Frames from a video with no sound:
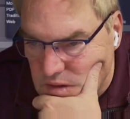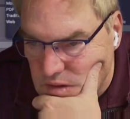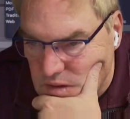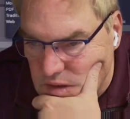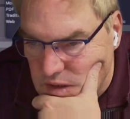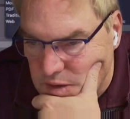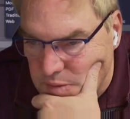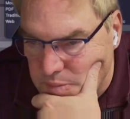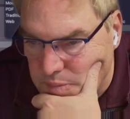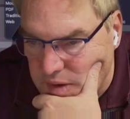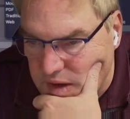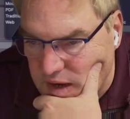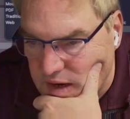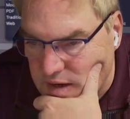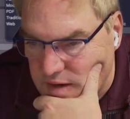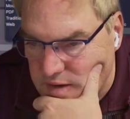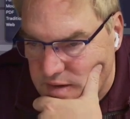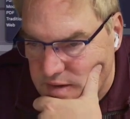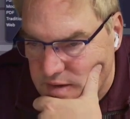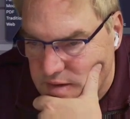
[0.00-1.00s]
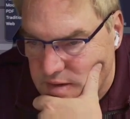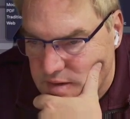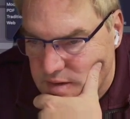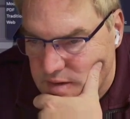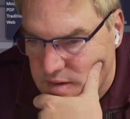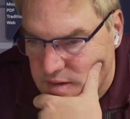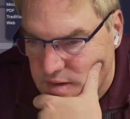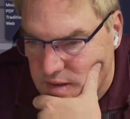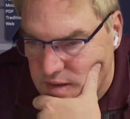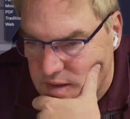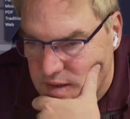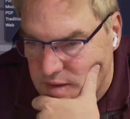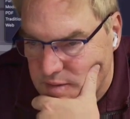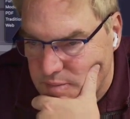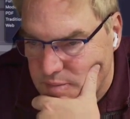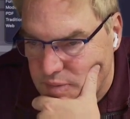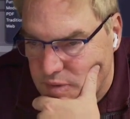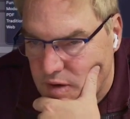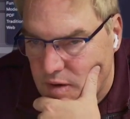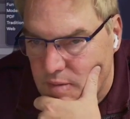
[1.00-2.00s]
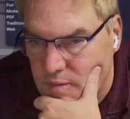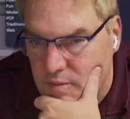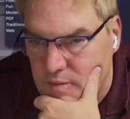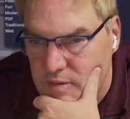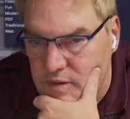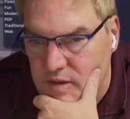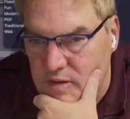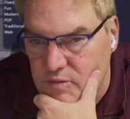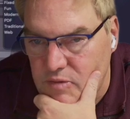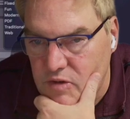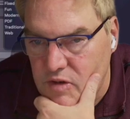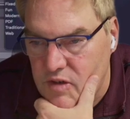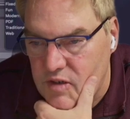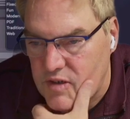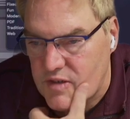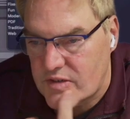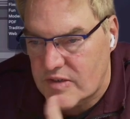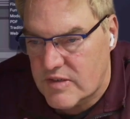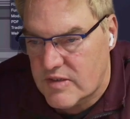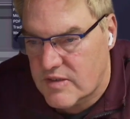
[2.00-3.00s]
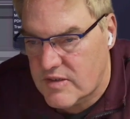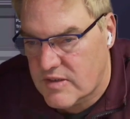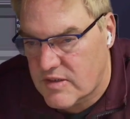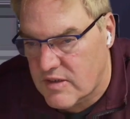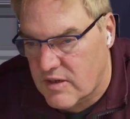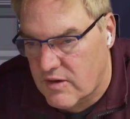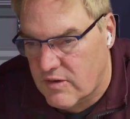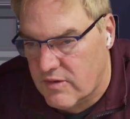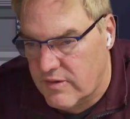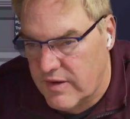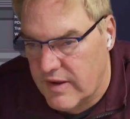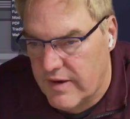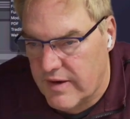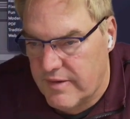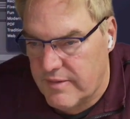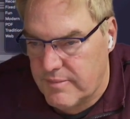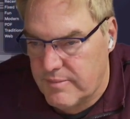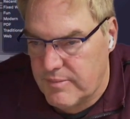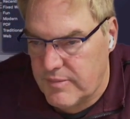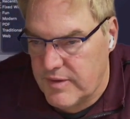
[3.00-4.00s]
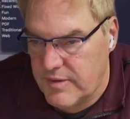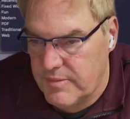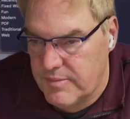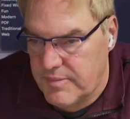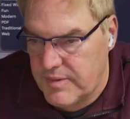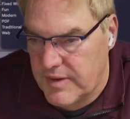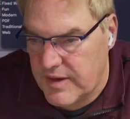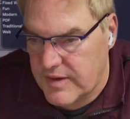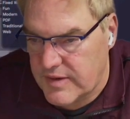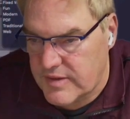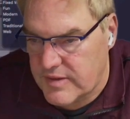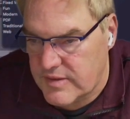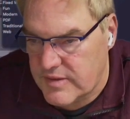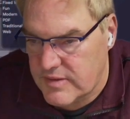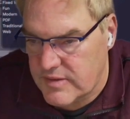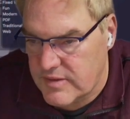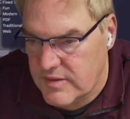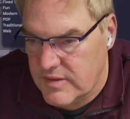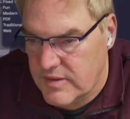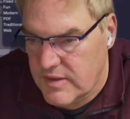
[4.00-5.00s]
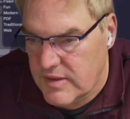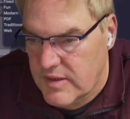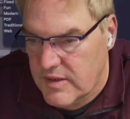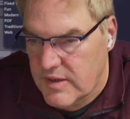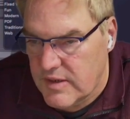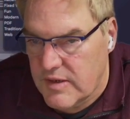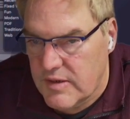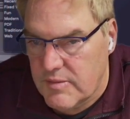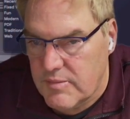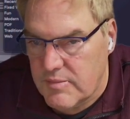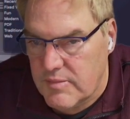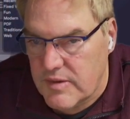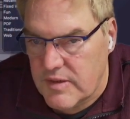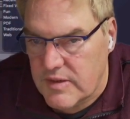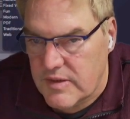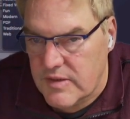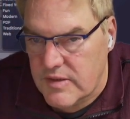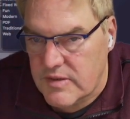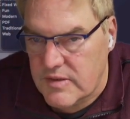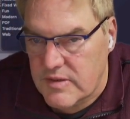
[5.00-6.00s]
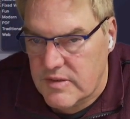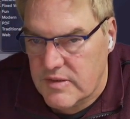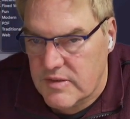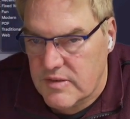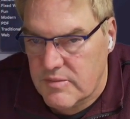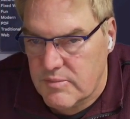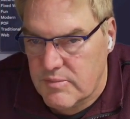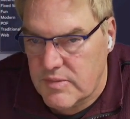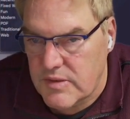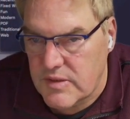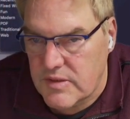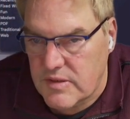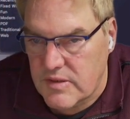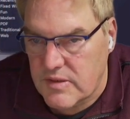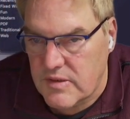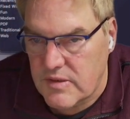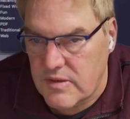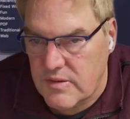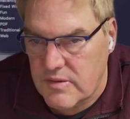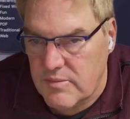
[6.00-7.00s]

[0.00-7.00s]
Impact. That probably works. So yeah, Impact. Make it a